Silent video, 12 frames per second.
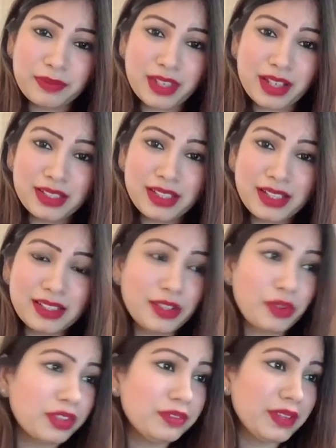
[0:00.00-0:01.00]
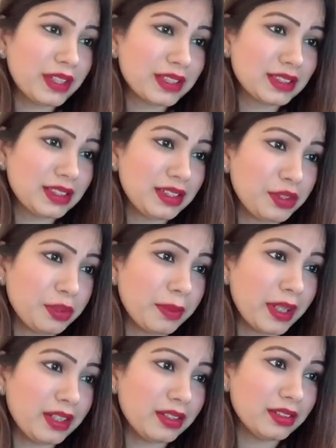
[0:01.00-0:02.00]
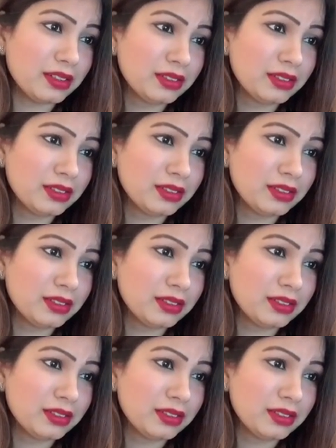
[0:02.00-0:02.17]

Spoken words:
unhealthy conflicts in your mind.